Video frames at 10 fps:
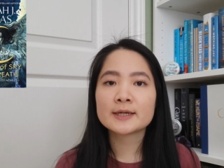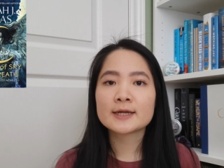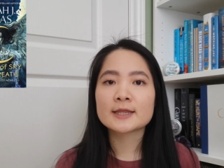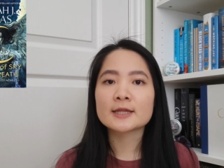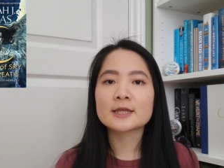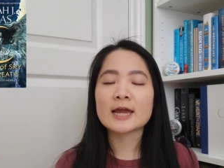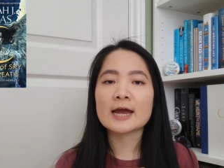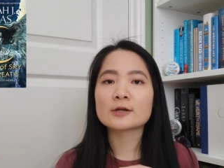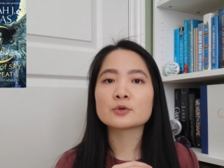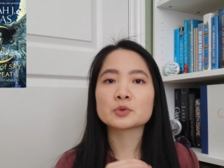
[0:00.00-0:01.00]
that they
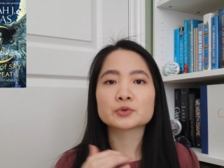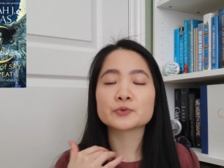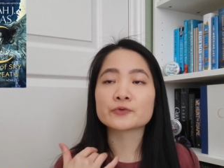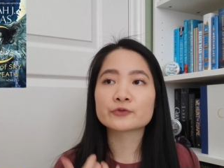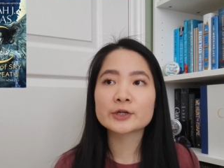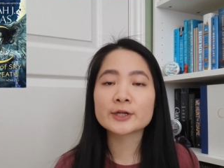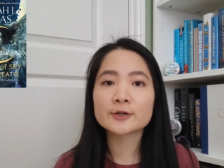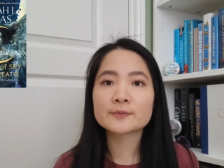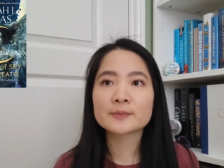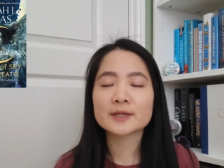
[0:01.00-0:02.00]
had no true
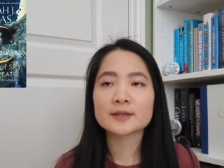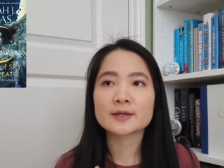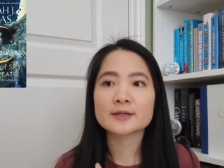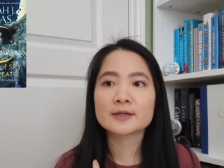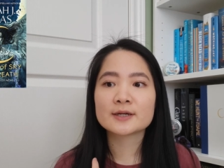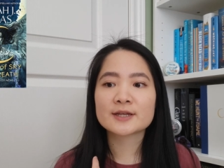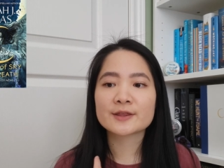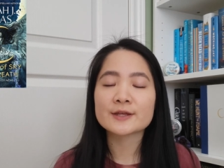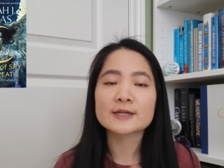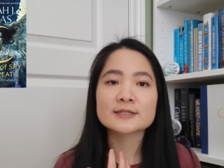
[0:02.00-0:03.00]
freedom and that
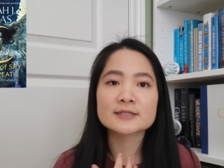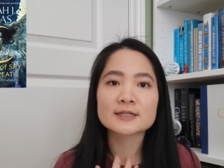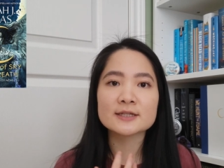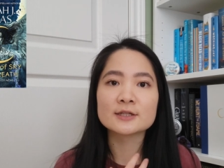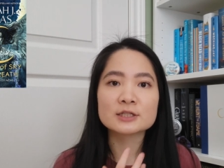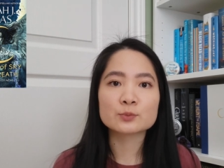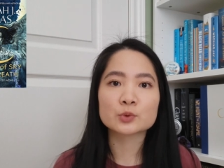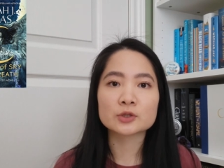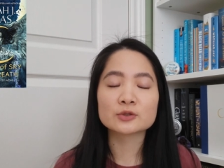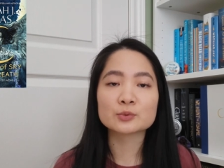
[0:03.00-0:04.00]
things in this
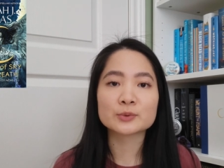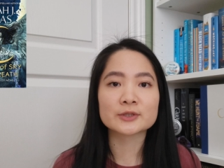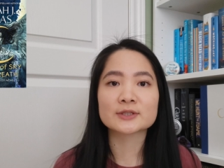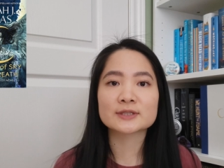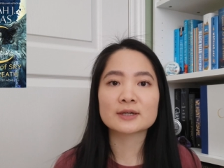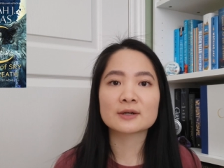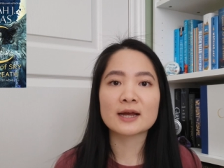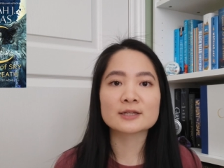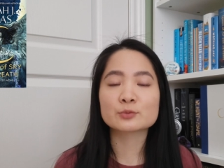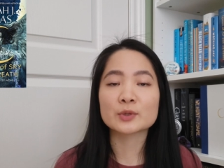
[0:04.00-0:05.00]
world weren't
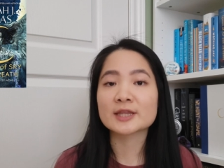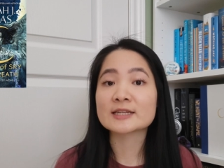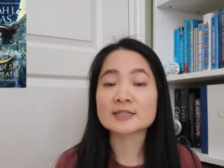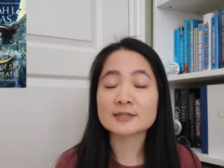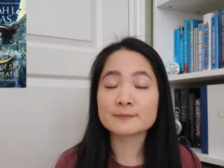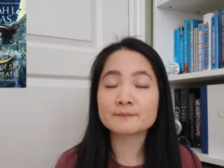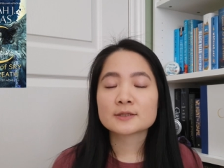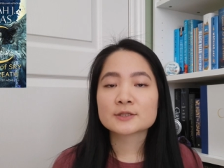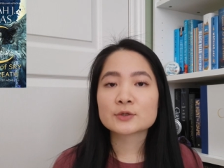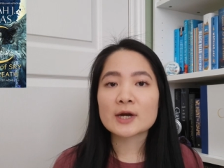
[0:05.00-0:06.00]
as what they seem.
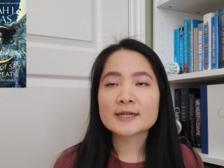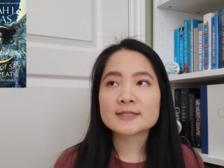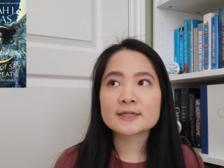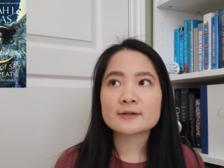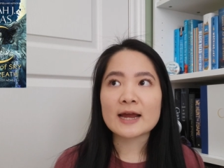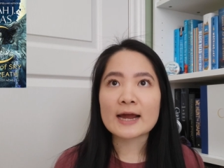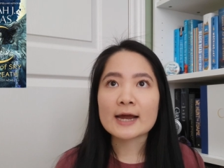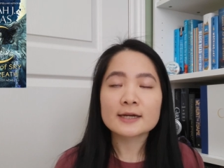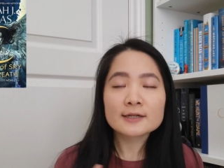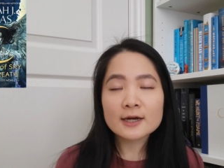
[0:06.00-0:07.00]
So I did
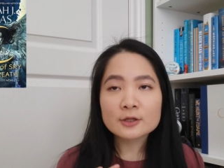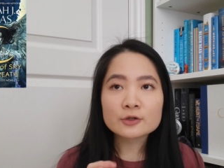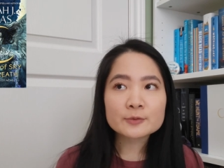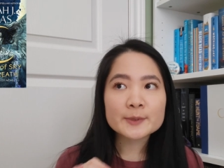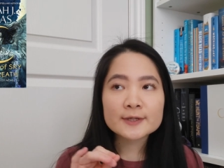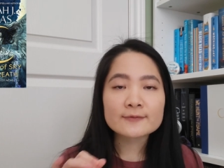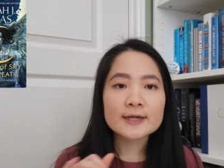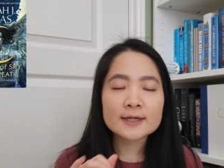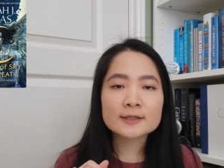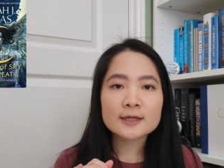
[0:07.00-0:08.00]
had a little bit of an
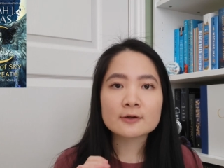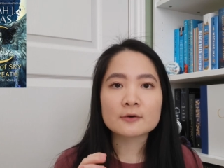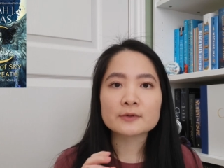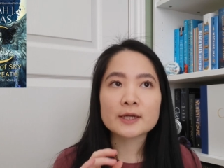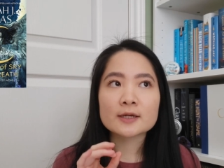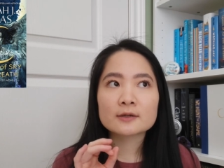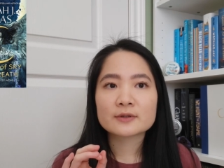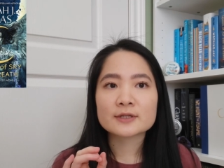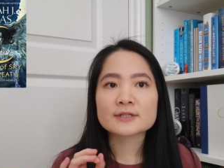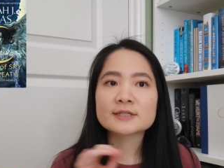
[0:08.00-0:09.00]
inkling oh like
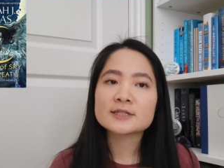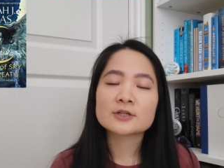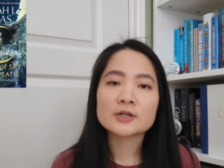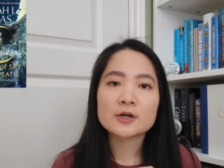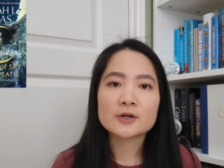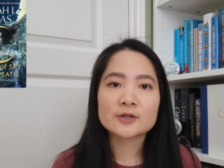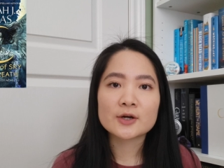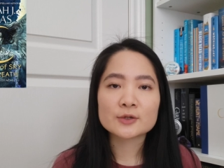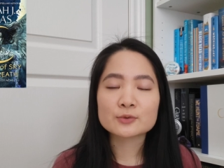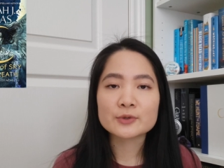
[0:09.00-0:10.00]
the Asteri are
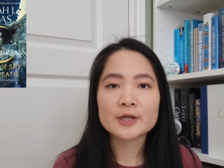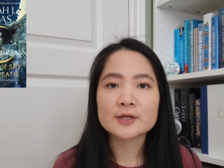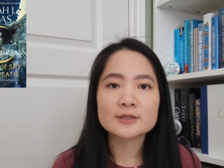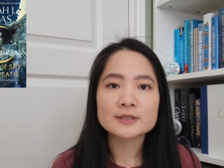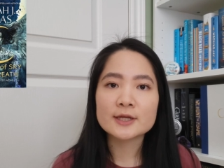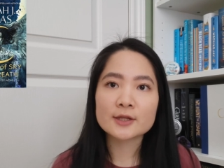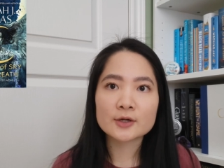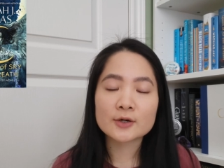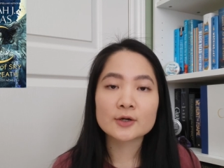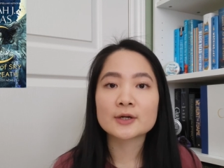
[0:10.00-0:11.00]
not who they say they
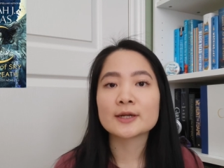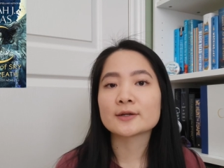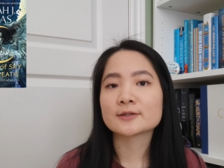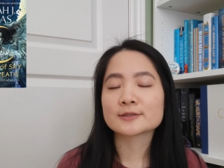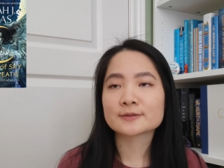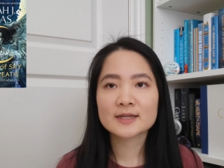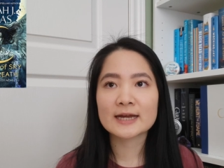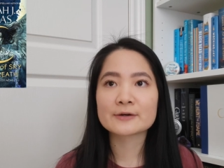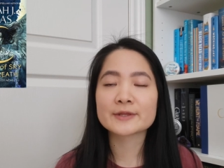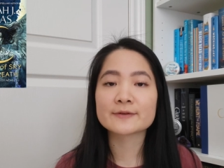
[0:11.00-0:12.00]
are and
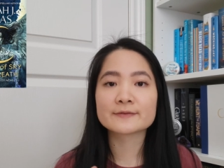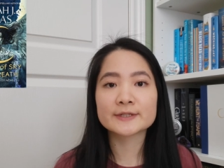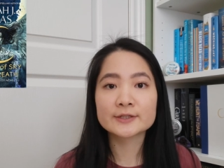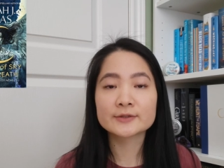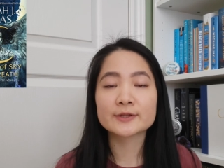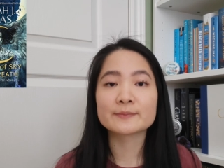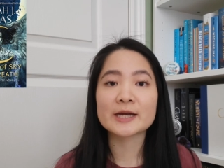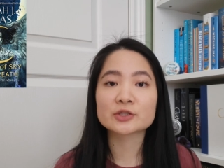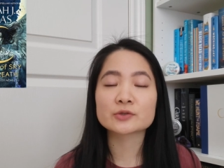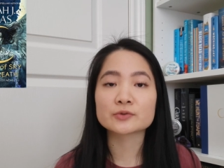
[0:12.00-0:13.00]
how the Vanir, the
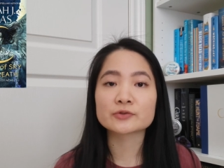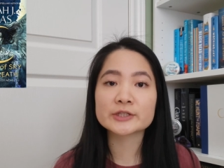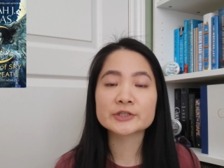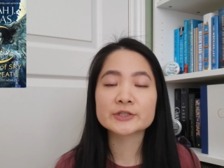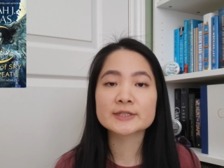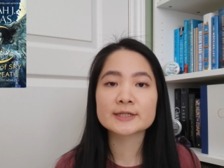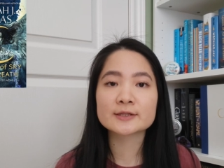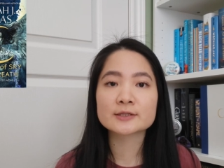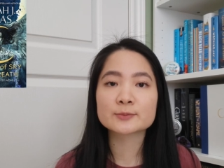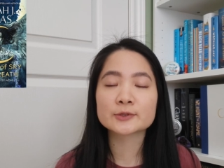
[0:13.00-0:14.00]
magical creatures in
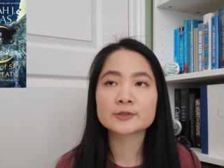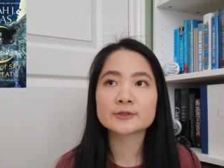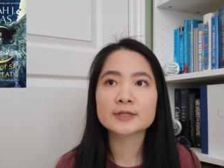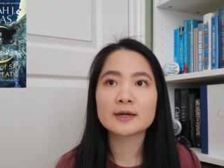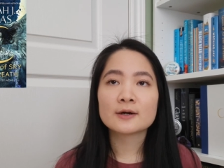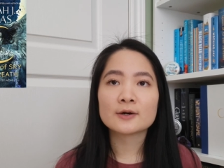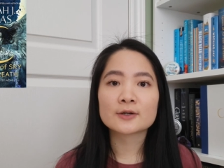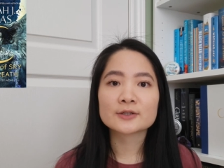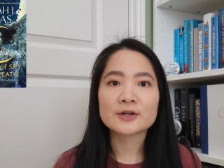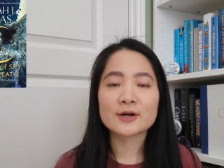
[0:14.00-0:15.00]
this world,
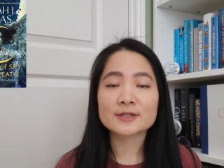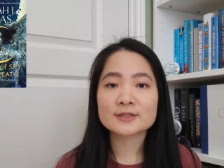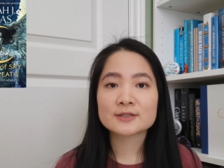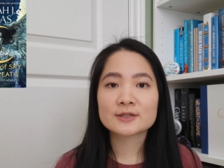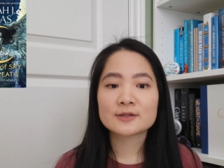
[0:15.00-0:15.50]
are not